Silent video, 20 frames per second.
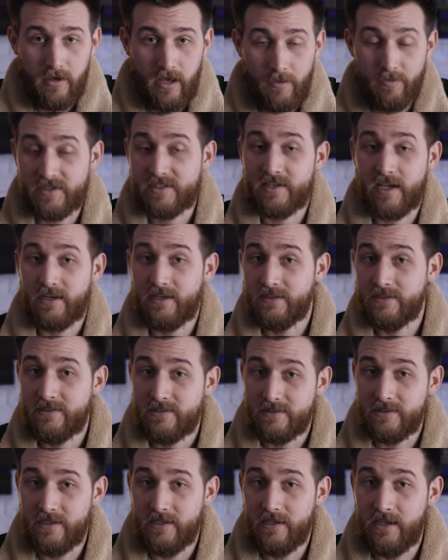I'm excited to
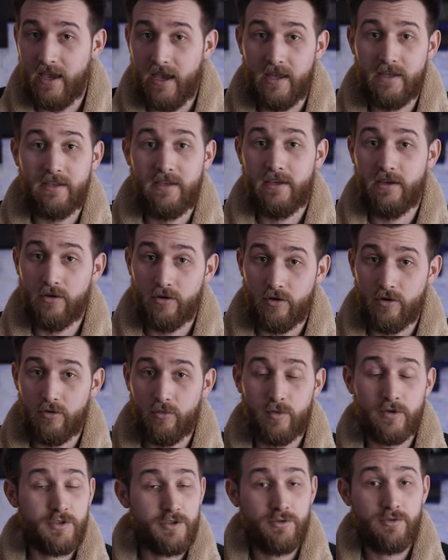see and hear
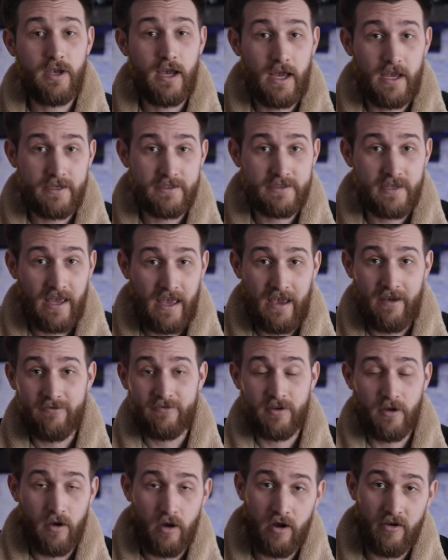what you guys have
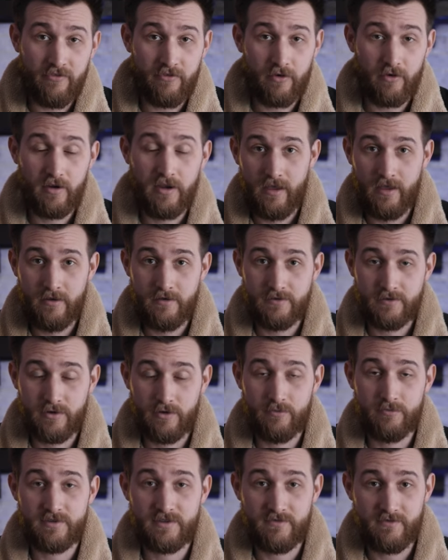to offer in
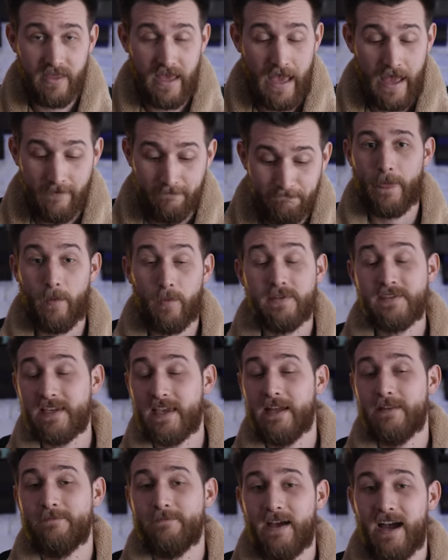terms of that. Once
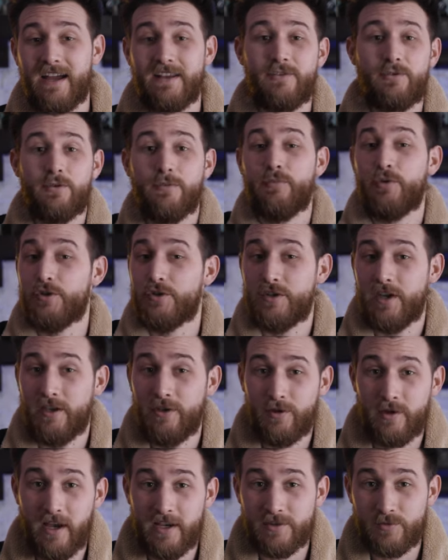again, I do appreciate
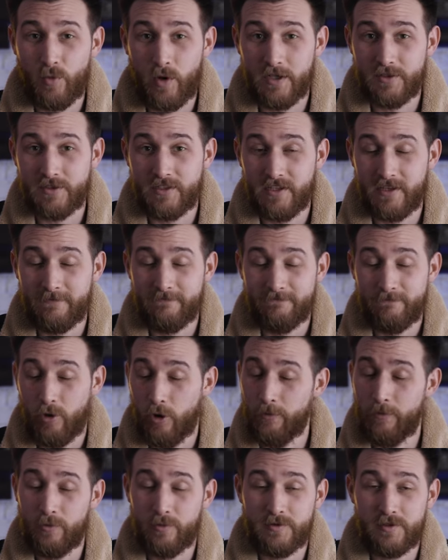you guys watching.
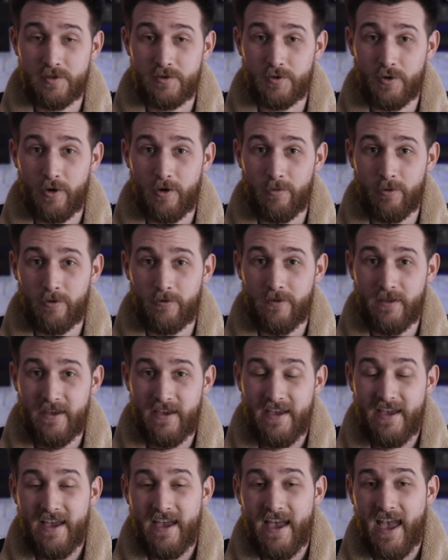Hope it was enjoyable.
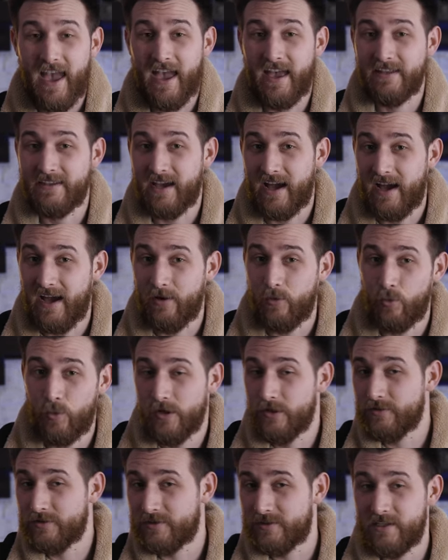And I
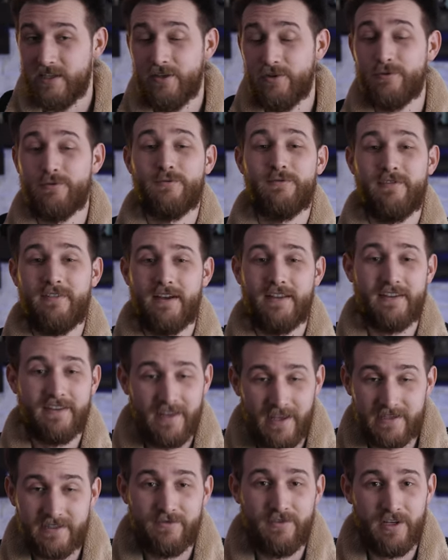will see you in the
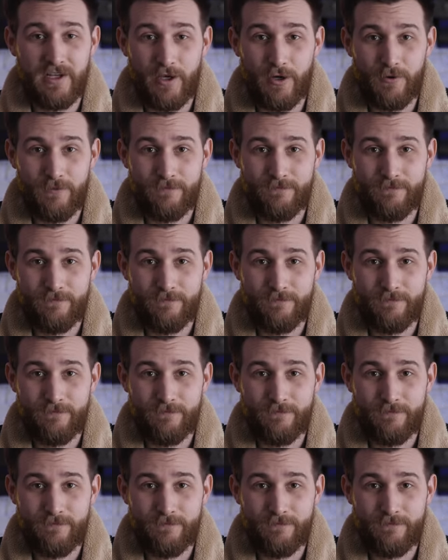next video.